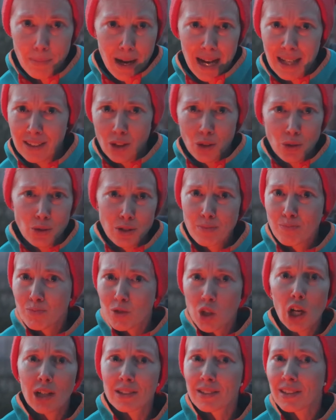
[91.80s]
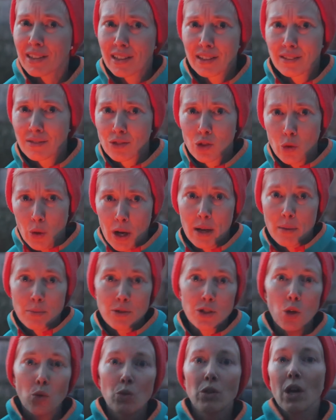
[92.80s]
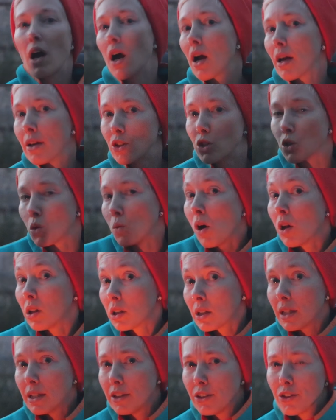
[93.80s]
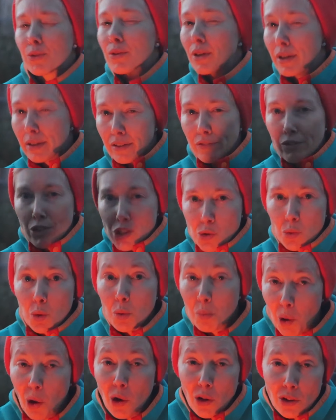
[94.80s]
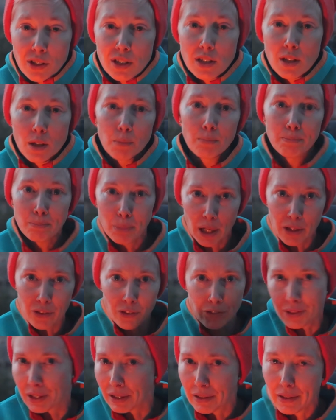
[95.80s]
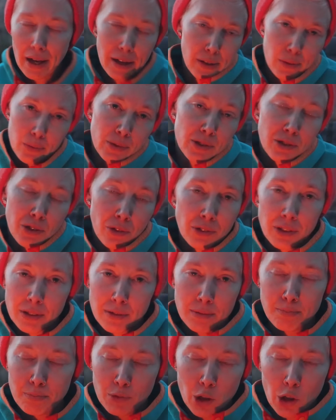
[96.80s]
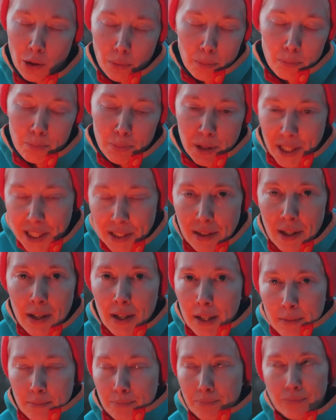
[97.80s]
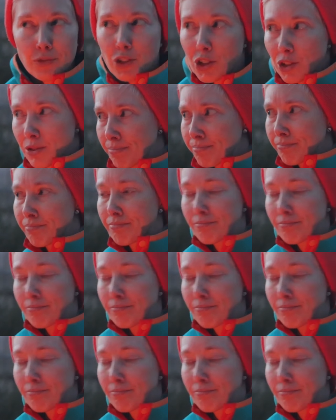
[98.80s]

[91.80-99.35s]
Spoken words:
mallows, chocolate, and grahams, though the higher quality your individual parts, the better the end result is gonna be. Just